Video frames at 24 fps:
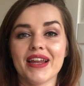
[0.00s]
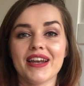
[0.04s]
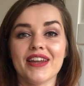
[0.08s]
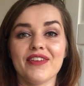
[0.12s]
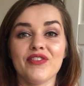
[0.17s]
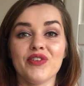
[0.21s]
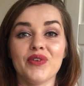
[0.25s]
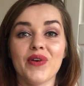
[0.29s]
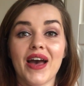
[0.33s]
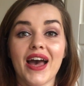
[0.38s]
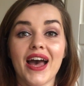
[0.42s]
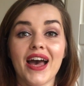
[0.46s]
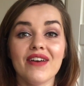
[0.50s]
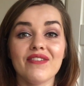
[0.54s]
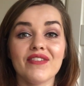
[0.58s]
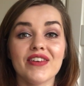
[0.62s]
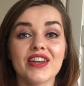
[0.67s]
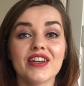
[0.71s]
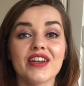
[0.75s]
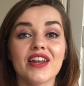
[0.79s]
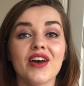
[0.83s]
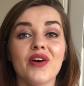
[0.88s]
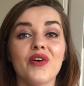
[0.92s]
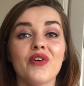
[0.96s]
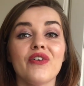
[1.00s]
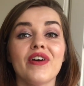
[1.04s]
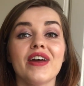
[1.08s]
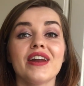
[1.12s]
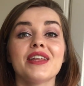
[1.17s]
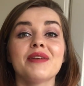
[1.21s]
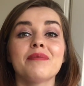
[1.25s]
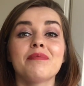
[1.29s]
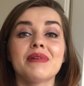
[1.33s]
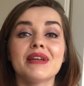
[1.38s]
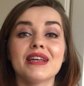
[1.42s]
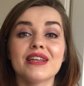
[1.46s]
and if you haven't
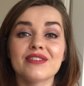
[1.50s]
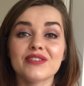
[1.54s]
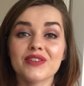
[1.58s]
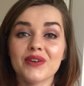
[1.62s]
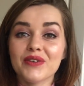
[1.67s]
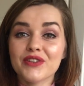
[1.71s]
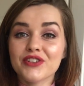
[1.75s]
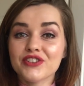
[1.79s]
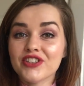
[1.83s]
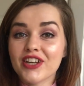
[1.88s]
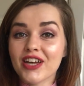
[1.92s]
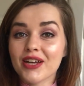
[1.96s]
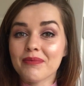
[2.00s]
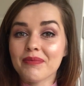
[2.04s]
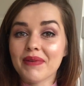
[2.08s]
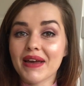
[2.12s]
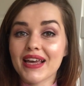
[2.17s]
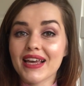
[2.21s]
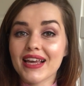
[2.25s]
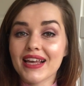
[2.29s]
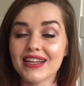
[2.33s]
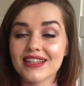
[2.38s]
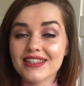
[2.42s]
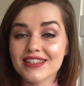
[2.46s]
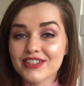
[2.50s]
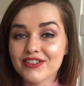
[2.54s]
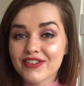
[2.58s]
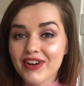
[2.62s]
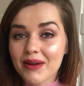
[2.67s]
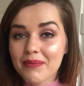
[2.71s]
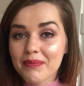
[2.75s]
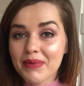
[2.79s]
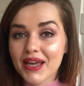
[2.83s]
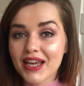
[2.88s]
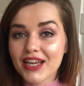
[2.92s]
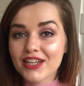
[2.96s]
already, please go and check my
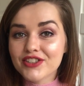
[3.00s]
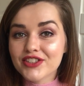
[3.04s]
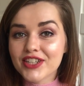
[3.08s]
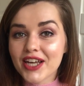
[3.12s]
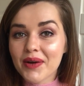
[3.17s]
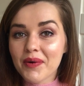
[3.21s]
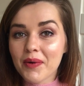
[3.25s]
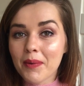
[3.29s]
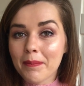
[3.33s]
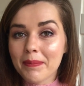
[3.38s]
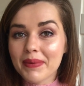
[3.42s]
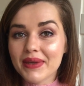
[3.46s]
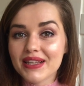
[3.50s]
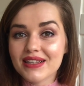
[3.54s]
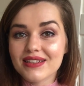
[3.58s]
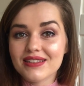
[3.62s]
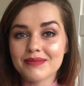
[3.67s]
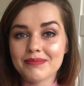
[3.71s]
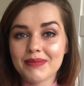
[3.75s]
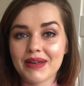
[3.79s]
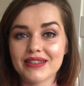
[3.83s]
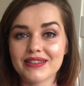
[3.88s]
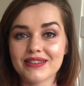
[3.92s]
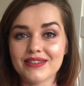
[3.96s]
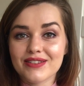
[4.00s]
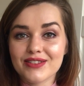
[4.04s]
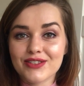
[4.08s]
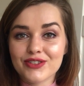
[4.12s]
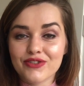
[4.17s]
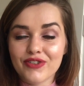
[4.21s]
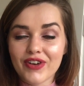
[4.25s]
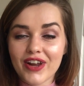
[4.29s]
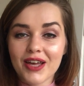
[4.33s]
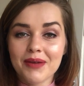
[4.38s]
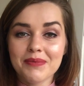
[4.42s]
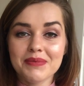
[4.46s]
Instagram page out on Peels, Mass and
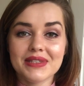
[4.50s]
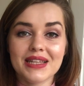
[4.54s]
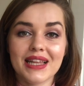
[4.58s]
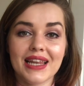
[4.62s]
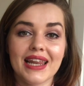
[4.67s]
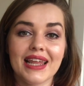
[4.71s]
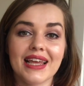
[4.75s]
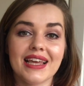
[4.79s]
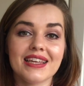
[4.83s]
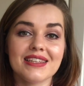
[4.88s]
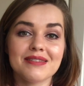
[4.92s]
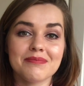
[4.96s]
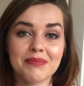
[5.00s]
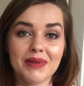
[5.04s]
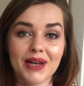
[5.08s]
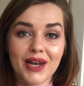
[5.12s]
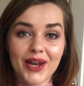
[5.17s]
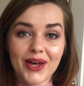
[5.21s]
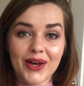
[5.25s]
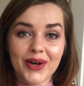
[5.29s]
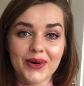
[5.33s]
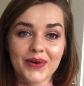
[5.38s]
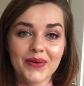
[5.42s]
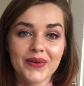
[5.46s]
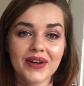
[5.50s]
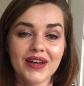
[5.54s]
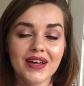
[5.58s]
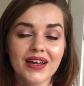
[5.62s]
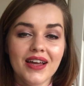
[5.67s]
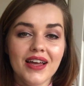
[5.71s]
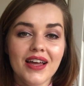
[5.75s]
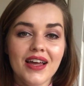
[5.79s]
Scrubs. The link is below.